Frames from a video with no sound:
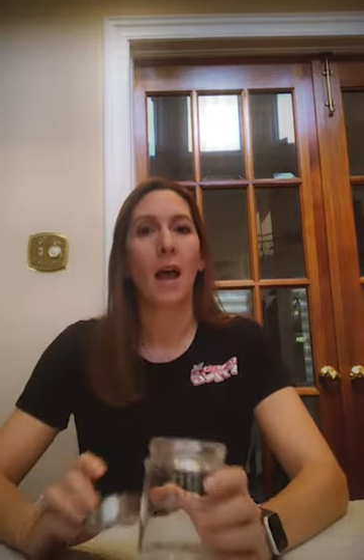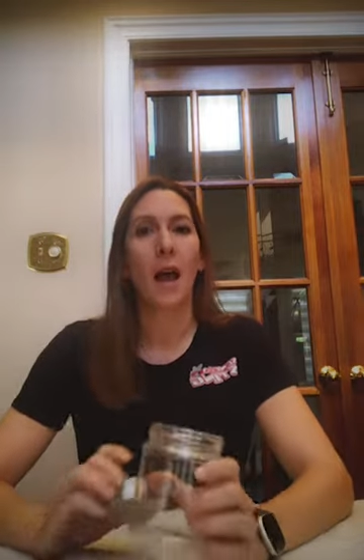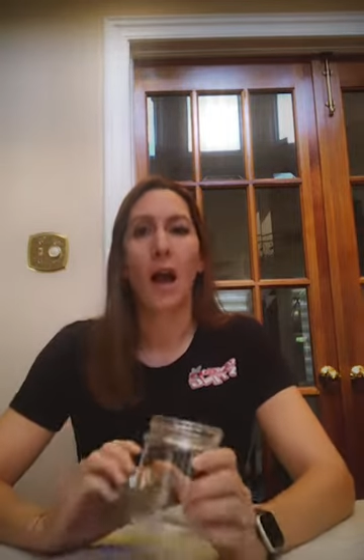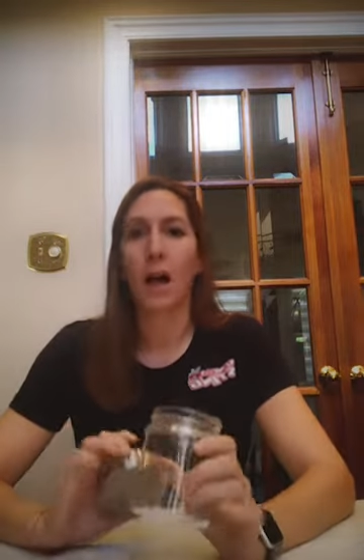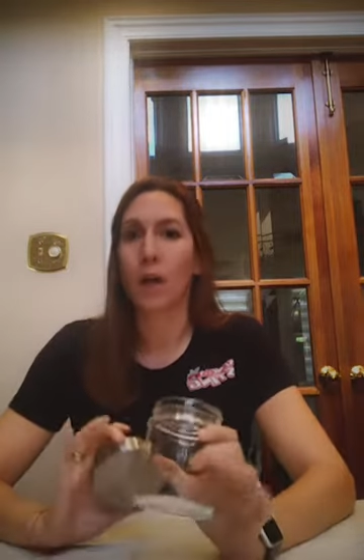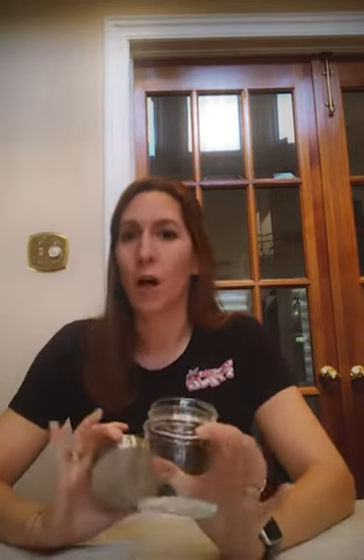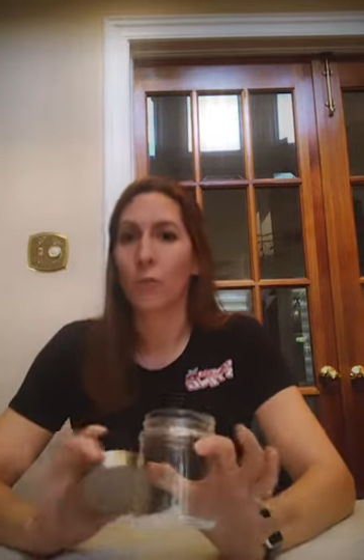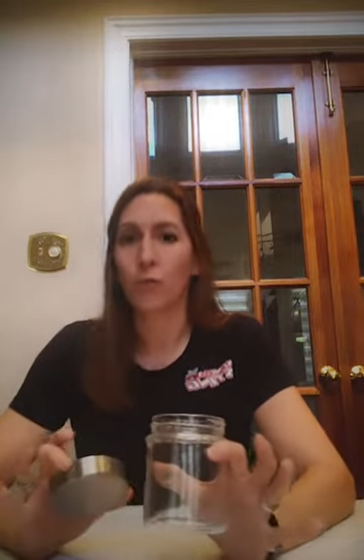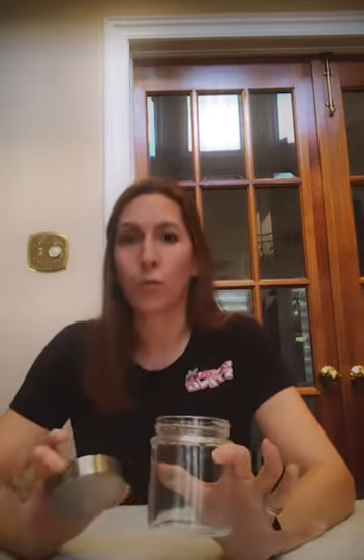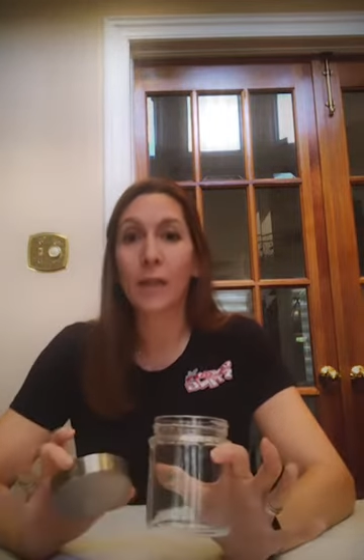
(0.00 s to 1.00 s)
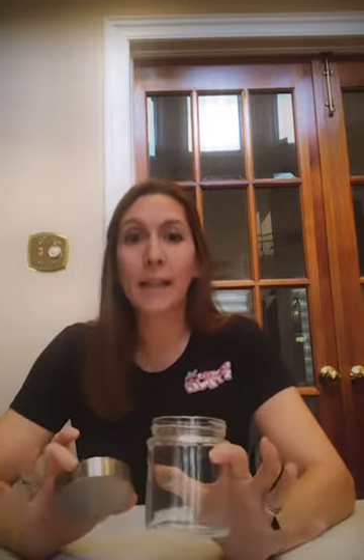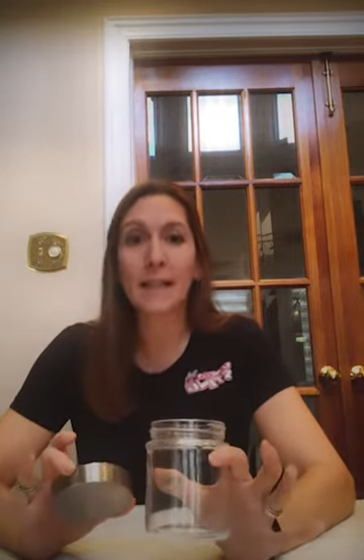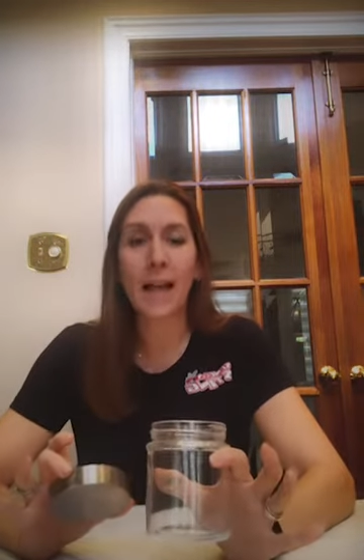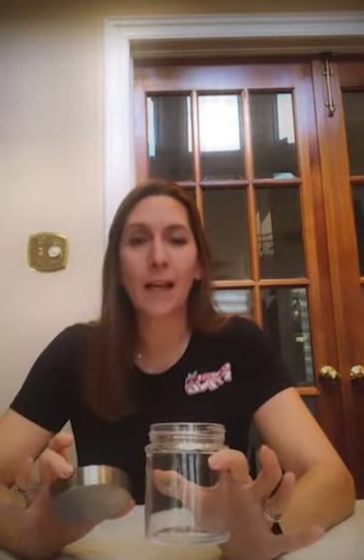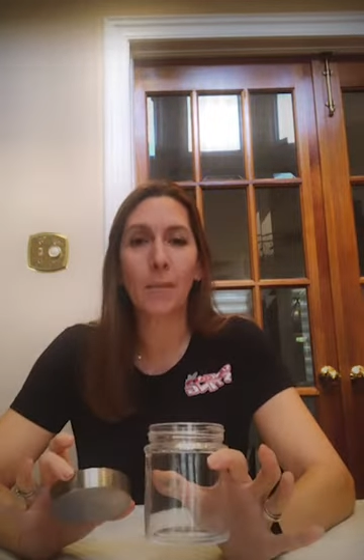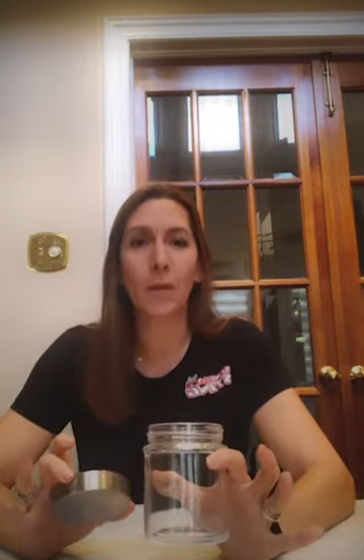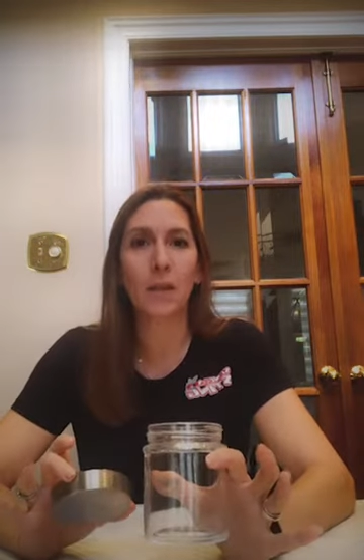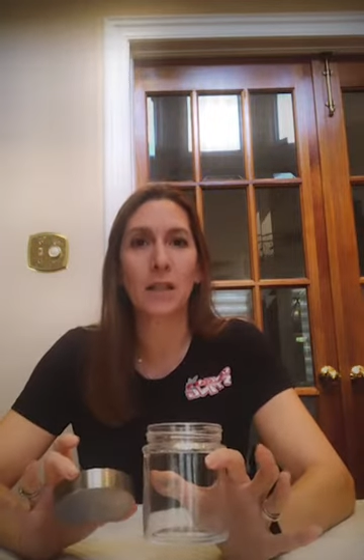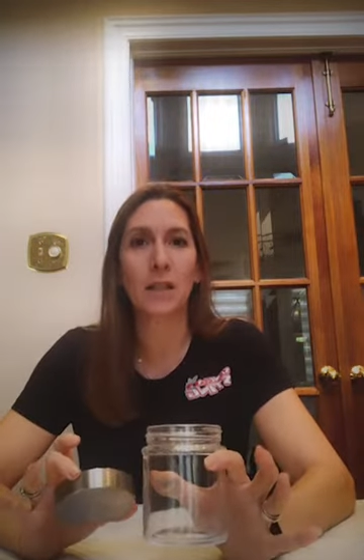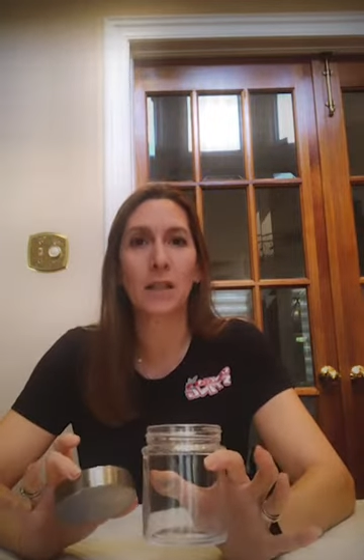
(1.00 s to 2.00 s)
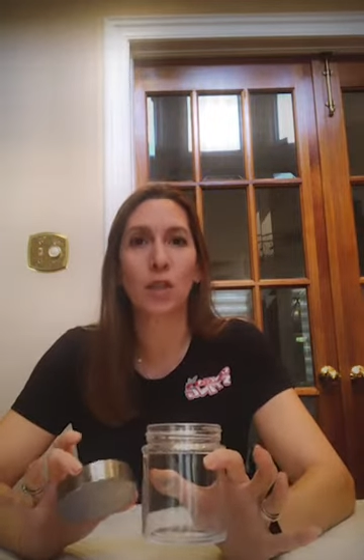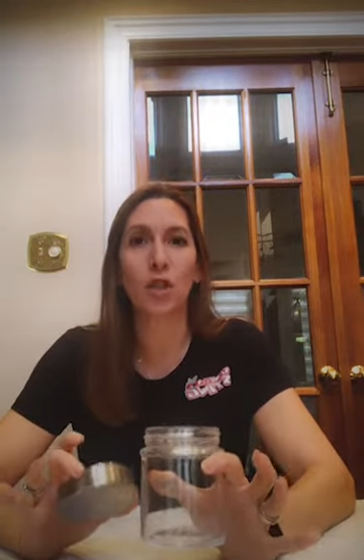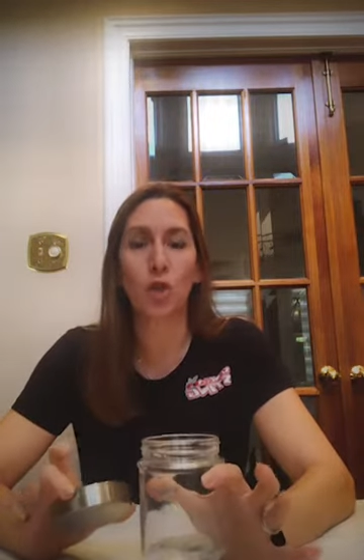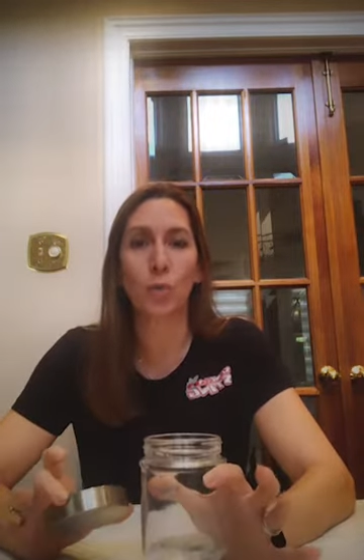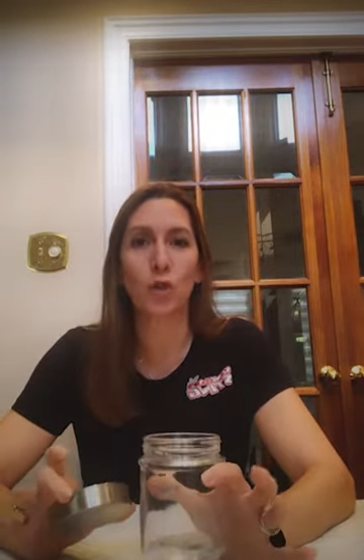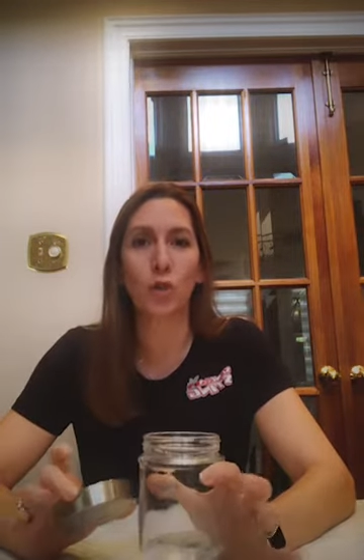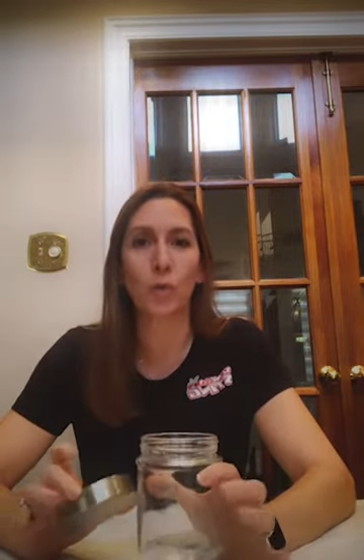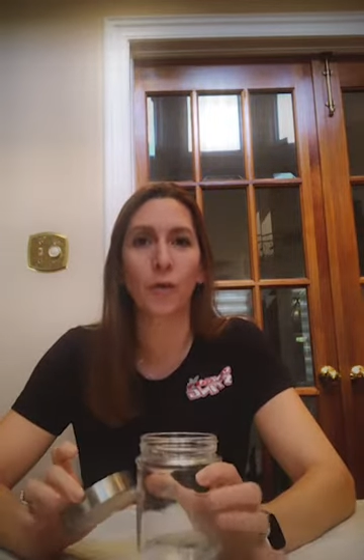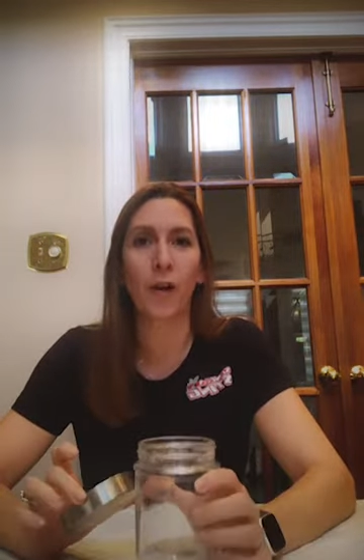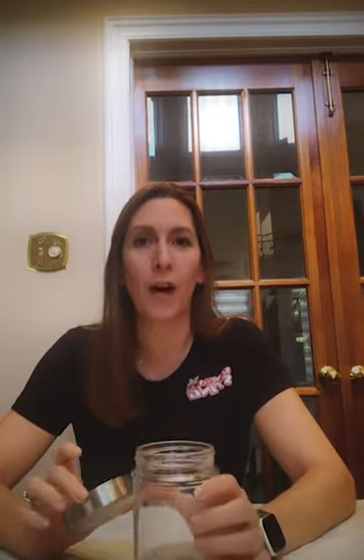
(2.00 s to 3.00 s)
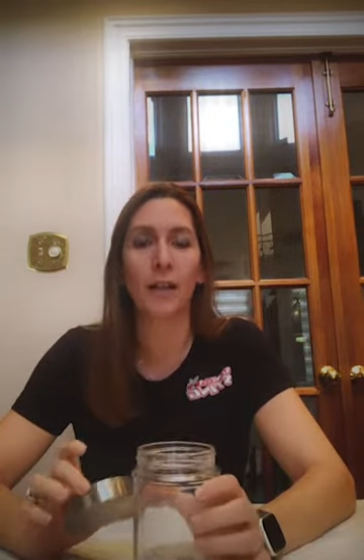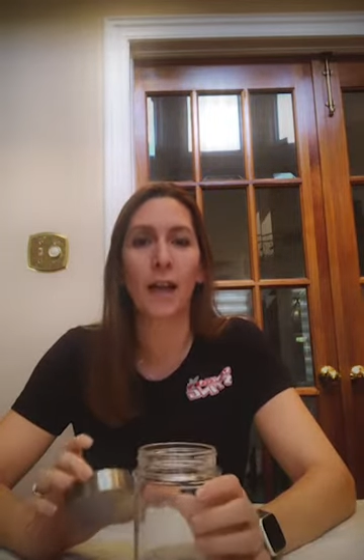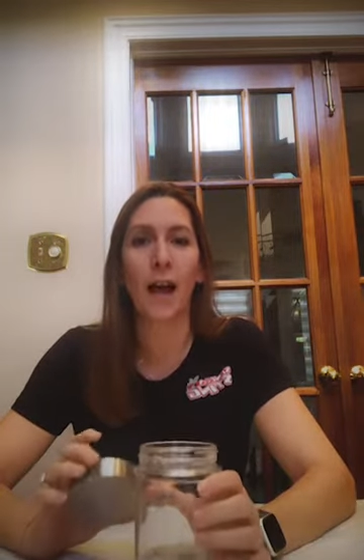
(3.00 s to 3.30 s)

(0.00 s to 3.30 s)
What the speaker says: I'm really excited about this. This is super fun,